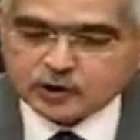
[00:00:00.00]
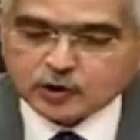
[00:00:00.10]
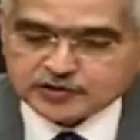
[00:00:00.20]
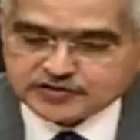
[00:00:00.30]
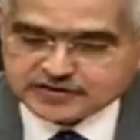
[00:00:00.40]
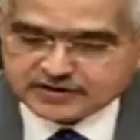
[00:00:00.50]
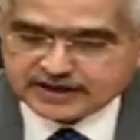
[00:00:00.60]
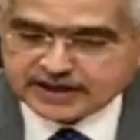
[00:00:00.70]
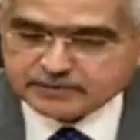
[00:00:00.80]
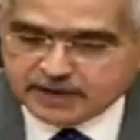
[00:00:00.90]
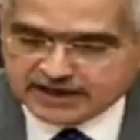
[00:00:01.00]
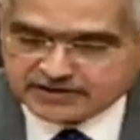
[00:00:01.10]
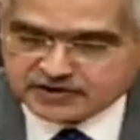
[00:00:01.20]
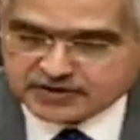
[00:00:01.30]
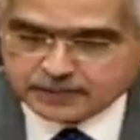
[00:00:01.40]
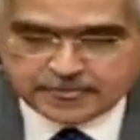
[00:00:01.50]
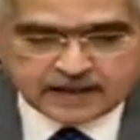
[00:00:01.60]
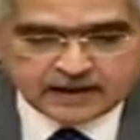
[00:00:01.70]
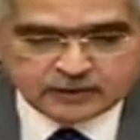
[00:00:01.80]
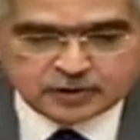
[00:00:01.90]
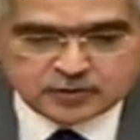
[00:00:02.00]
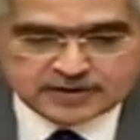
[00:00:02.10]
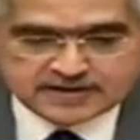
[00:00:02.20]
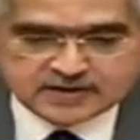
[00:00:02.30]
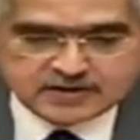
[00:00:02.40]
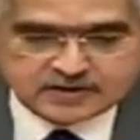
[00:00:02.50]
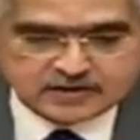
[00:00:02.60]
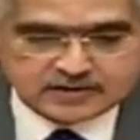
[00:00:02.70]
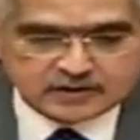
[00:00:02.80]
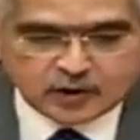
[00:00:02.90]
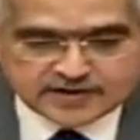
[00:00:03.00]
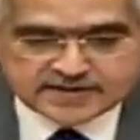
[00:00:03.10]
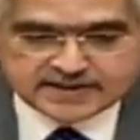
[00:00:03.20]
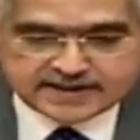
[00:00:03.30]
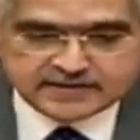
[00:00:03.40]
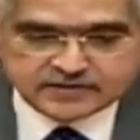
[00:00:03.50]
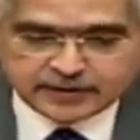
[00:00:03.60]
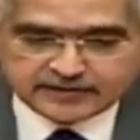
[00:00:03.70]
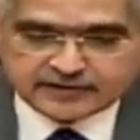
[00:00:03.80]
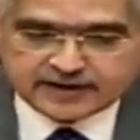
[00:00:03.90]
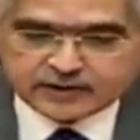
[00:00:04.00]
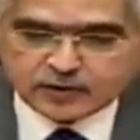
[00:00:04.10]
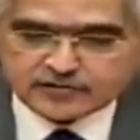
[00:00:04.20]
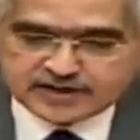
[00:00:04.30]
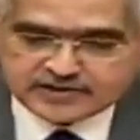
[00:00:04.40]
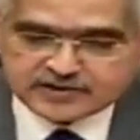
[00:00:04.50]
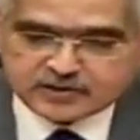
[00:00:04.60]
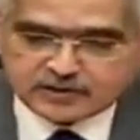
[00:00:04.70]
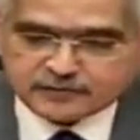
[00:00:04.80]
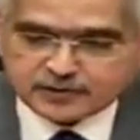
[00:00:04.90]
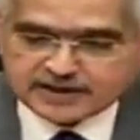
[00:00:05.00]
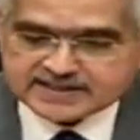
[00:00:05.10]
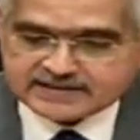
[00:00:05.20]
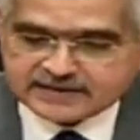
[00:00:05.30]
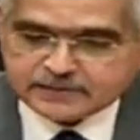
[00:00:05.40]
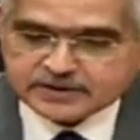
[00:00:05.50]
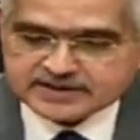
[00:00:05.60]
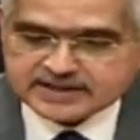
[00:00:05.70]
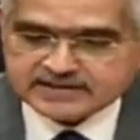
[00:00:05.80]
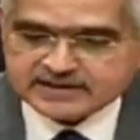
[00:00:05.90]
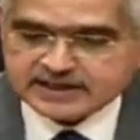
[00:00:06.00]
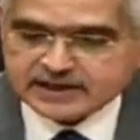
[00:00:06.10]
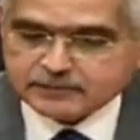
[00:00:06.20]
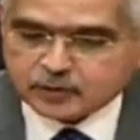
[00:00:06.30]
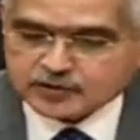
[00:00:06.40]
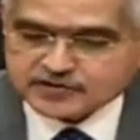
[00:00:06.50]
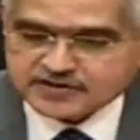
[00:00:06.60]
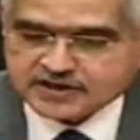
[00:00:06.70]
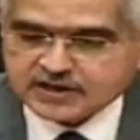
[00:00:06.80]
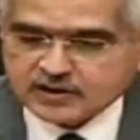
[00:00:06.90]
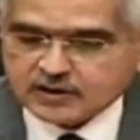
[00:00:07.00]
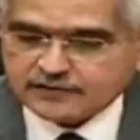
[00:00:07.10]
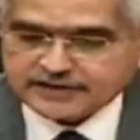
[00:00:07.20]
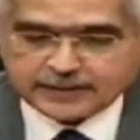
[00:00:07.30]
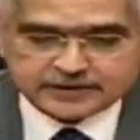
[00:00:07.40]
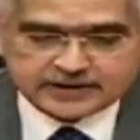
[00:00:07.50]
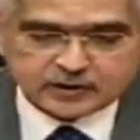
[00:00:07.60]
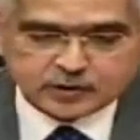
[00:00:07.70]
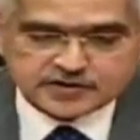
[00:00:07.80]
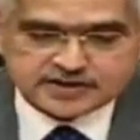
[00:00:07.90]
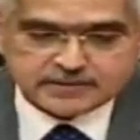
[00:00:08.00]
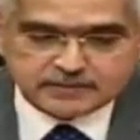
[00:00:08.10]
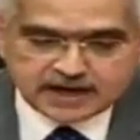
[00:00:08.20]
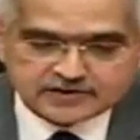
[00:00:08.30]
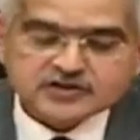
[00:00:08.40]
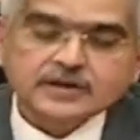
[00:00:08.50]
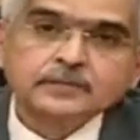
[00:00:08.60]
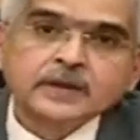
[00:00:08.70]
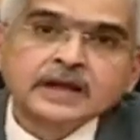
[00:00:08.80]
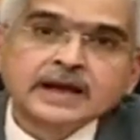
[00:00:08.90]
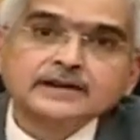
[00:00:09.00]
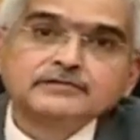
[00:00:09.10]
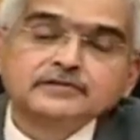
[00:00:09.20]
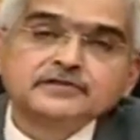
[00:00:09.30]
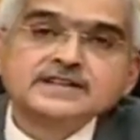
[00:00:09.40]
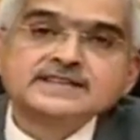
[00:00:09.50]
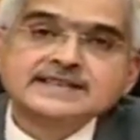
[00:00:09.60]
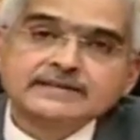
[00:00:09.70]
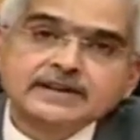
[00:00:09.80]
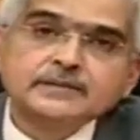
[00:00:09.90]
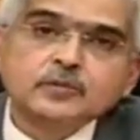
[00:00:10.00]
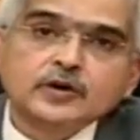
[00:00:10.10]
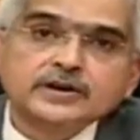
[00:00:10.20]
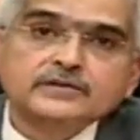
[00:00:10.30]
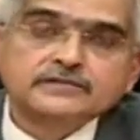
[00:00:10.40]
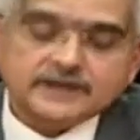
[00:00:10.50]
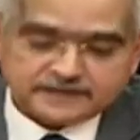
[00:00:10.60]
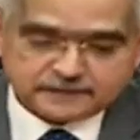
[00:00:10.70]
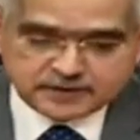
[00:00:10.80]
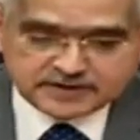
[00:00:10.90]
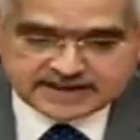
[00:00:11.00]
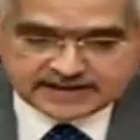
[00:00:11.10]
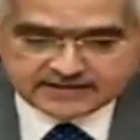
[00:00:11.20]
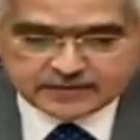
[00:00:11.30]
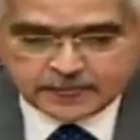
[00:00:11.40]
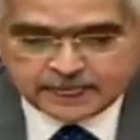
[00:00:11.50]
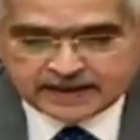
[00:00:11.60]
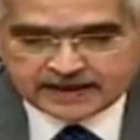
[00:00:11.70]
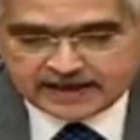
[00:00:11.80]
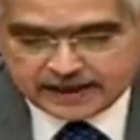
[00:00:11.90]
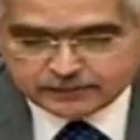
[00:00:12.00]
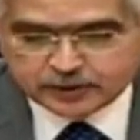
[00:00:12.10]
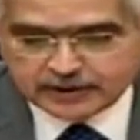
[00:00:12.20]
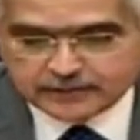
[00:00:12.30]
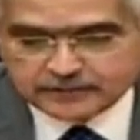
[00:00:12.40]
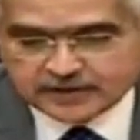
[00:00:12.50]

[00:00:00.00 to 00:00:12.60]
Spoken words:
goods in March, which was coincident with a contraction of 27% in imports of capital goods in March and 57.5% in April.